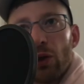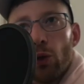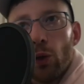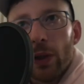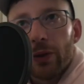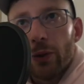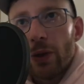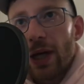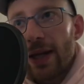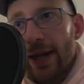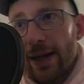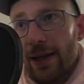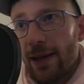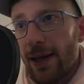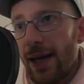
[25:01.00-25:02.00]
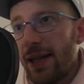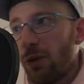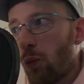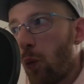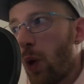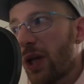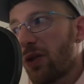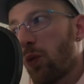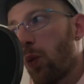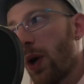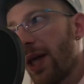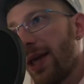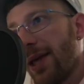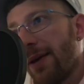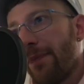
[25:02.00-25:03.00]
will do that and in what
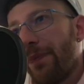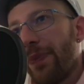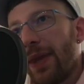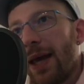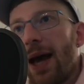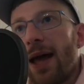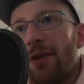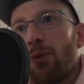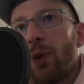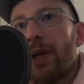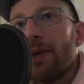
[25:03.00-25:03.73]
way? And when you